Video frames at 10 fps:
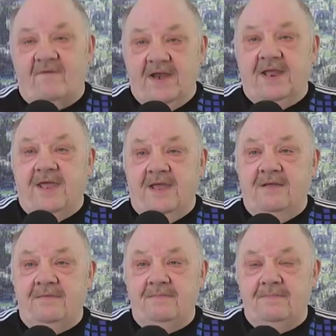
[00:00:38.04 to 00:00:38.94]
Frank
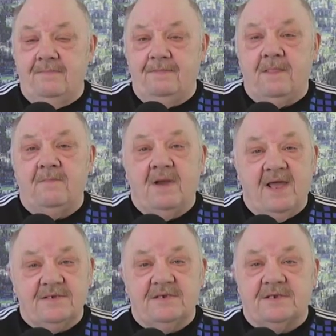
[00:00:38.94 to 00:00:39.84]
here,
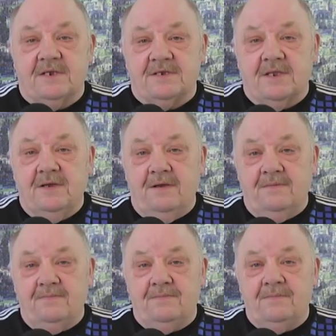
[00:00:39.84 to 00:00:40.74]
player's assistant.
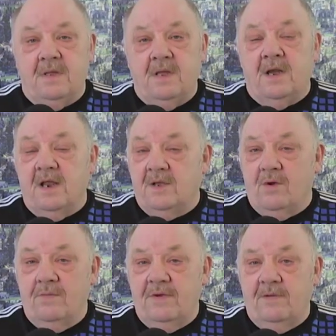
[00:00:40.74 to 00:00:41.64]
They
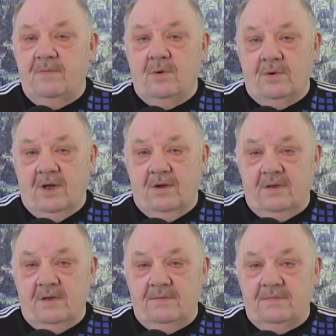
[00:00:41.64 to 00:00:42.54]
call me the Bulldog.
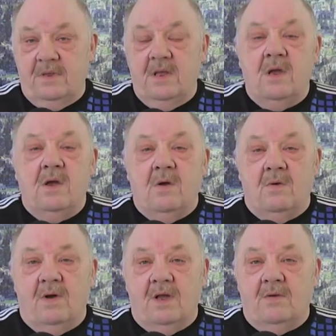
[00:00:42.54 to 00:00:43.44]

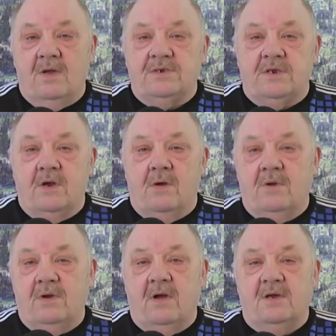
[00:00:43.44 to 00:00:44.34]
One question I
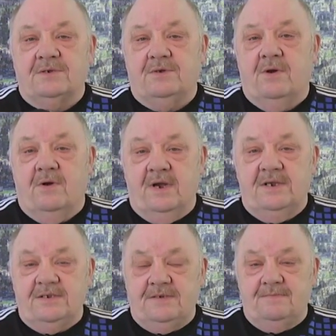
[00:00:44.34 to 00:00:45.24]
want to ask
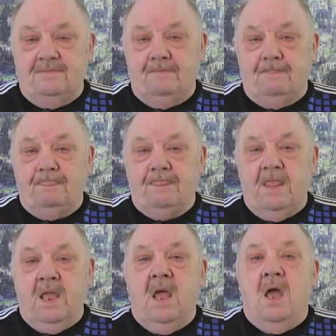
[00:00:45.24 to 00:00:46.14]
Torres.
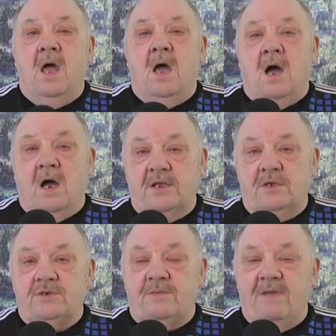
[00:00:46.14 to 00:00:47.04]
I
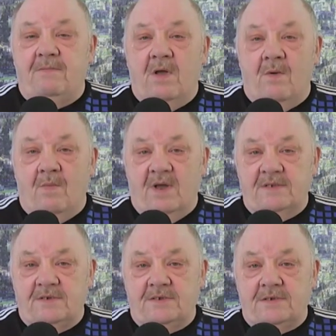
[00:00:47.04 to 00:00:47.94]
used to be blonde
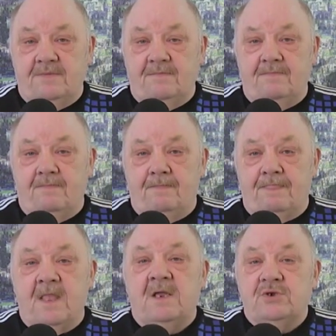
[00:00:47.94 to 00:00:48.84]
once.
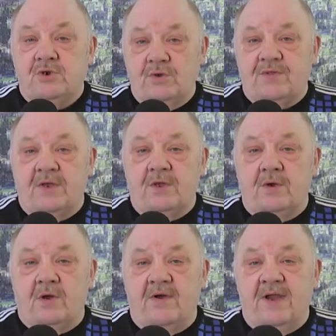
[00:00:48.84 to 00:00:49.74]
Do you think
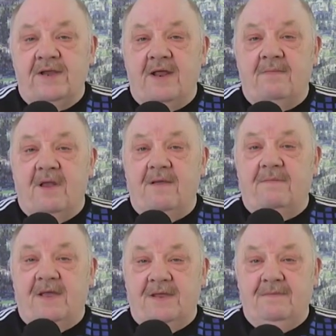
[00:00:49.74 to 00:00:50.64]
you're going to end up like
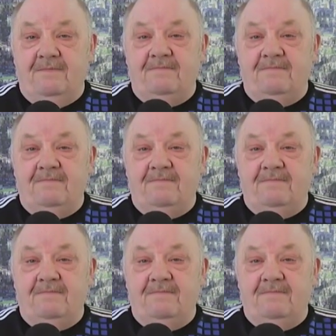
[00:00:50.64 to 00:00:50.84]
me?